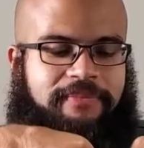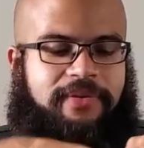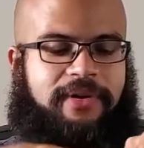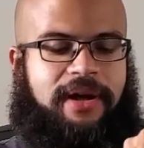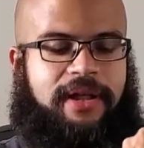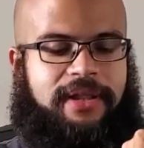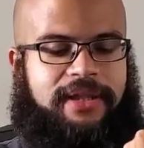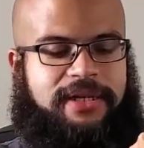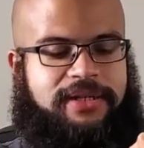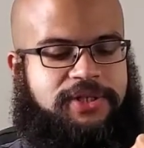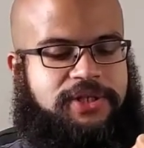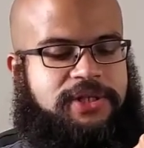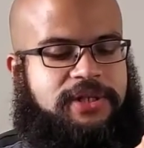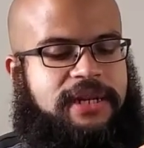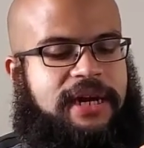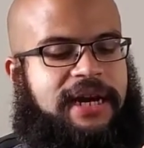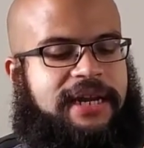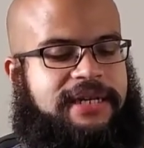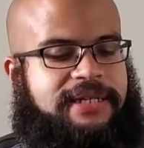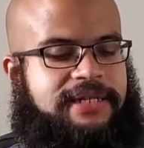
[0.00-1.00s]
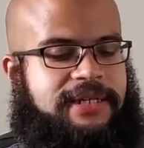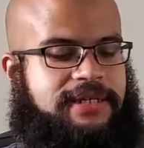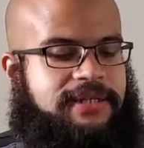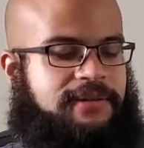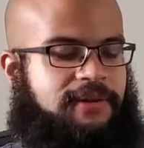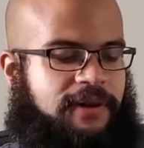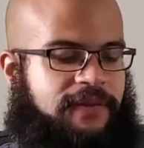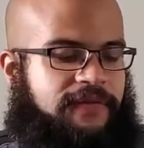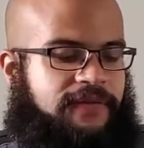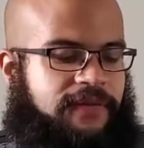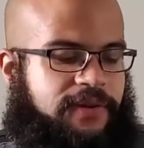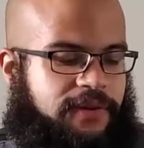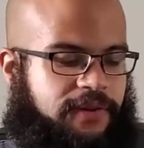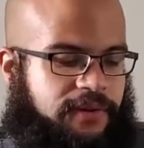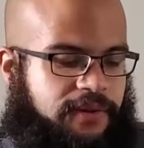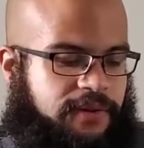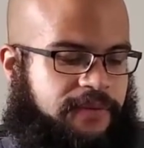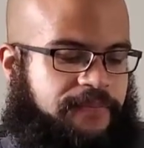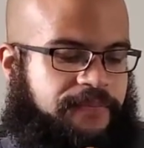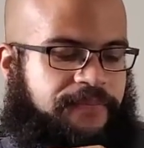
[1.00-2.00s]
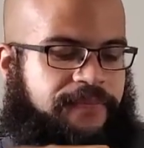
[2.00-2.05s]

probably should not exist on food.